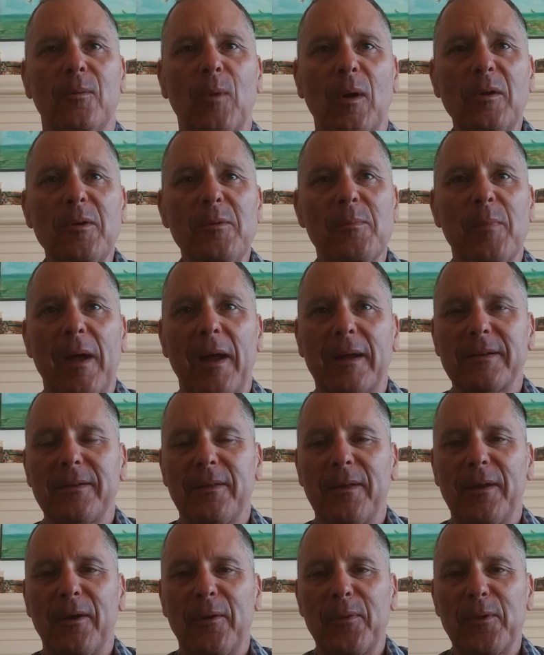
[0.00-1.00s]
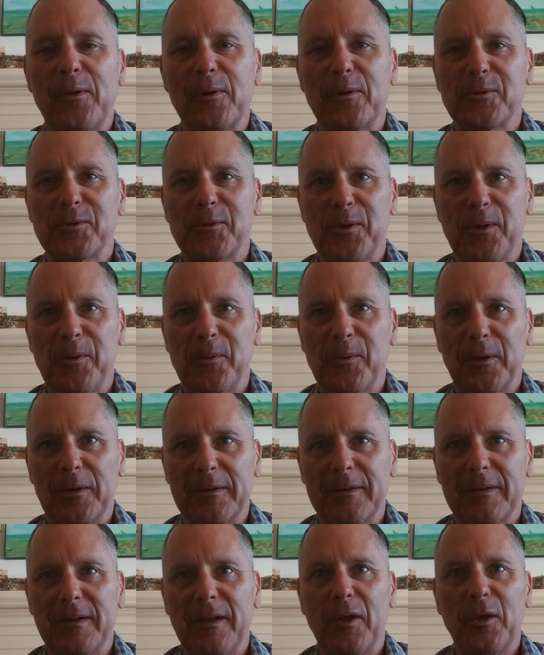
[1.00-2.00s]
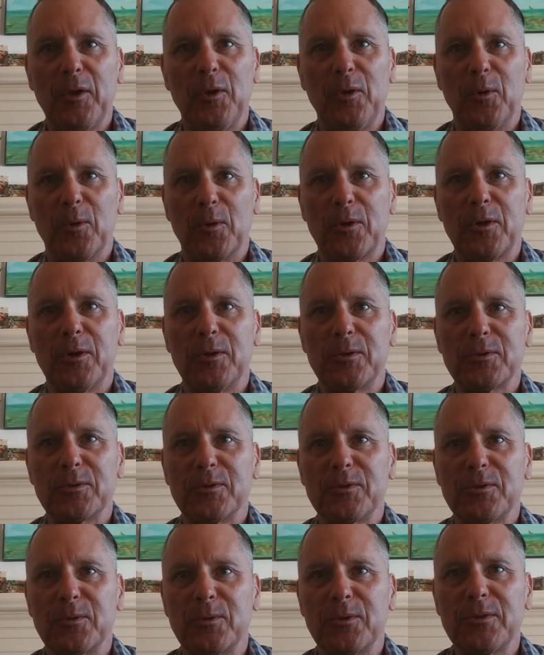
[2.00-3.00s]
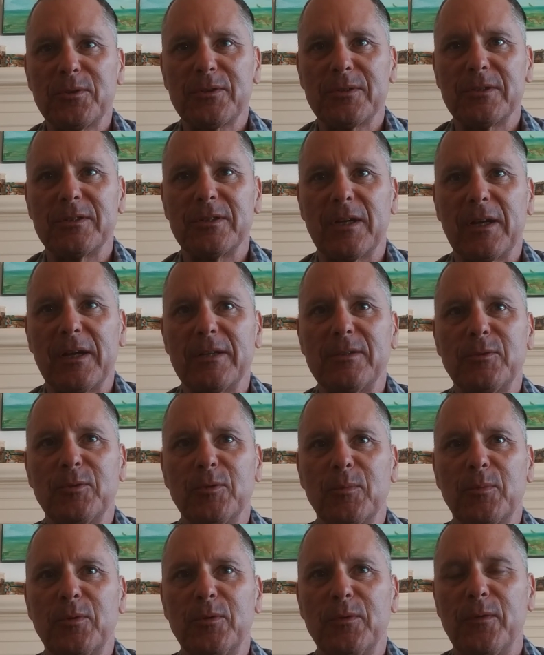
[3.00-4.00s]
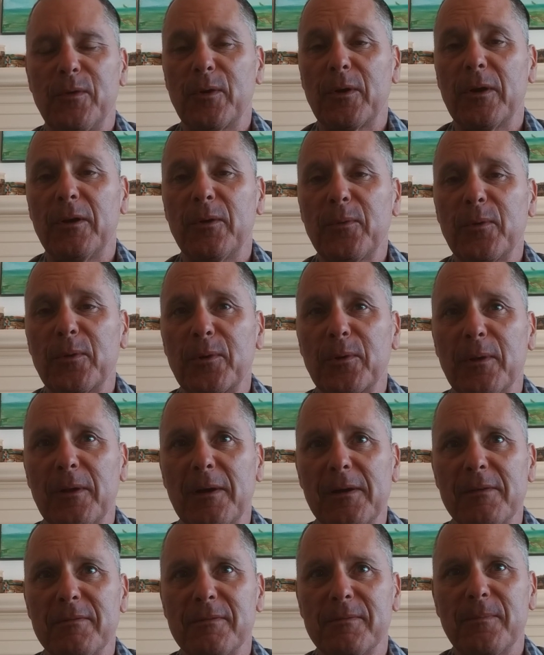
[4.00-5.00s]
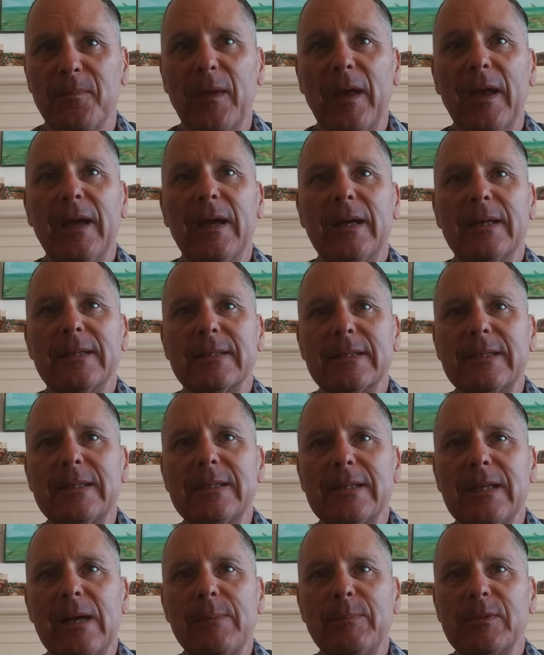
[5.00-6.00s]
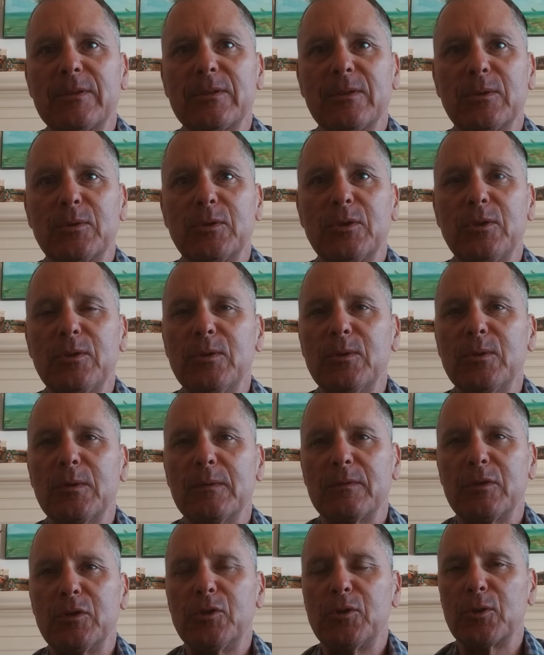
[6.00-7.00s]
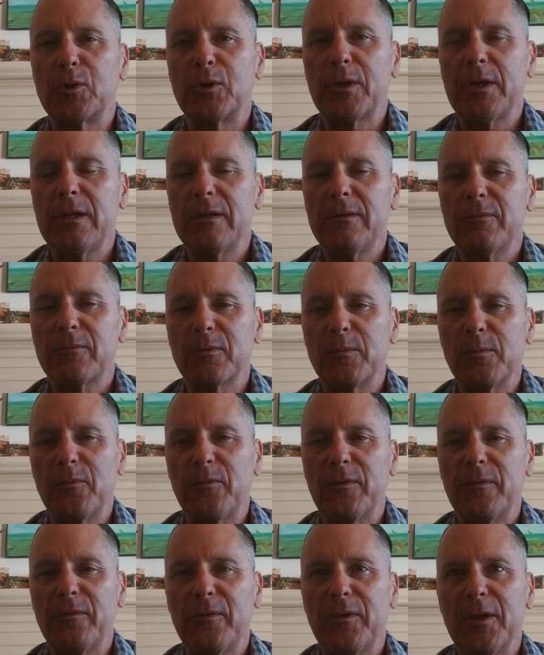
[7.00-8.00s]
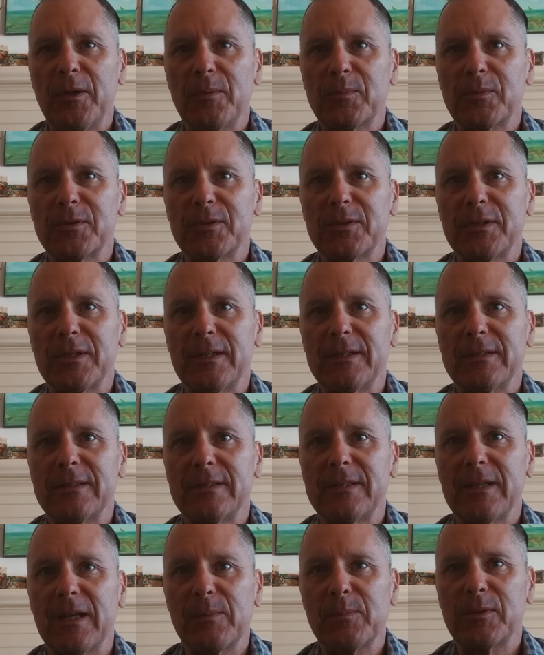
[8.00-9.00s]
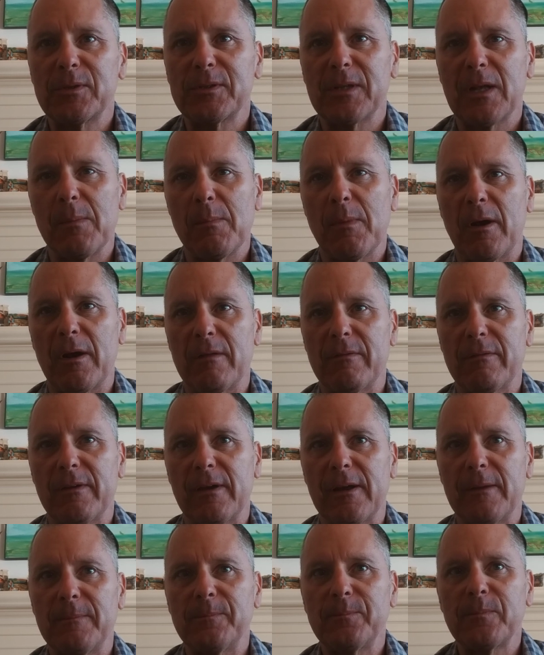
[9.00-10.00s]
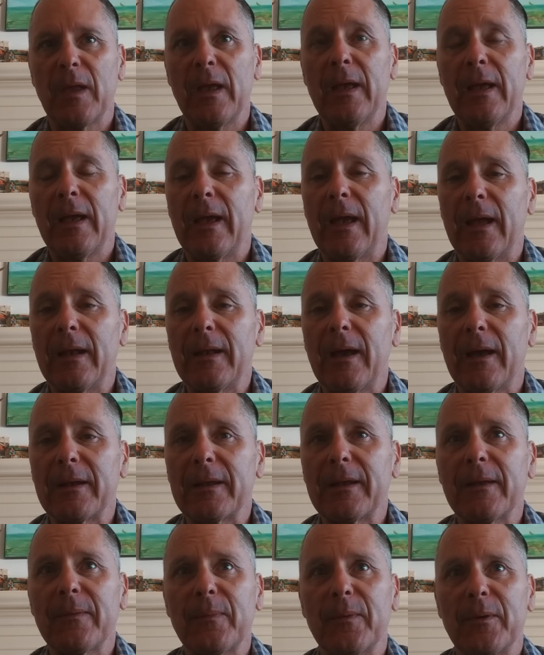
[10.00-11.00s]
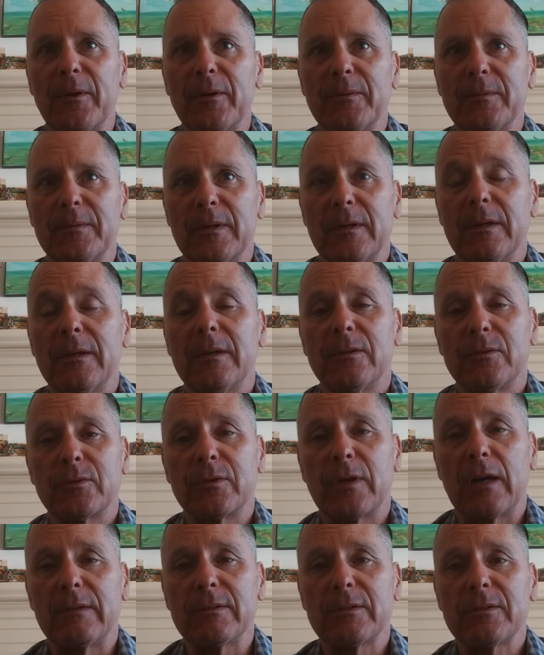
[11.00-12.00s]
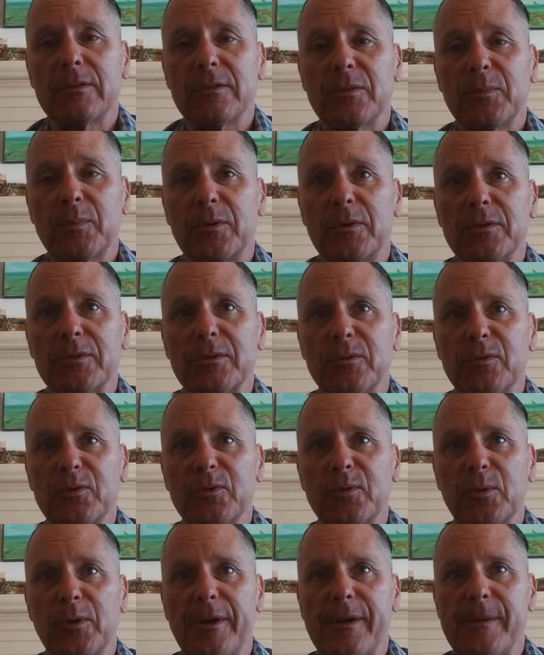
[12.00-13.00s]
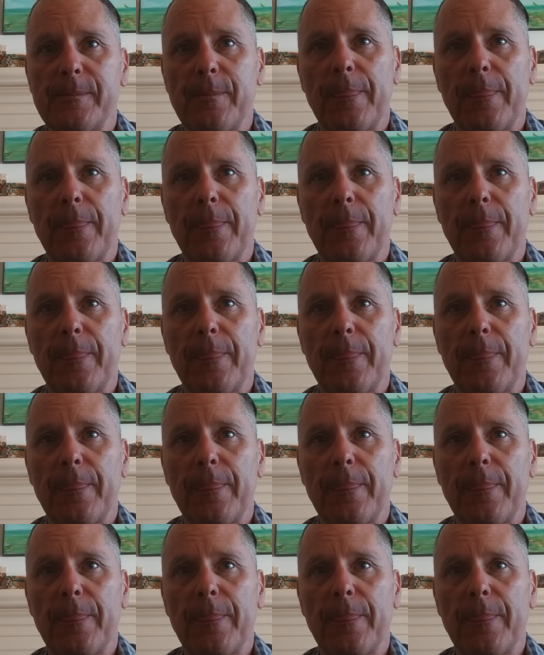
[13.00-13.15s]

Welcome back to the Healthy Kosher Network, your kosher source designed to improve your health and your life. This is episode 2 of the journey from 15% to 10% body fat and how to get there, Travis's personal story.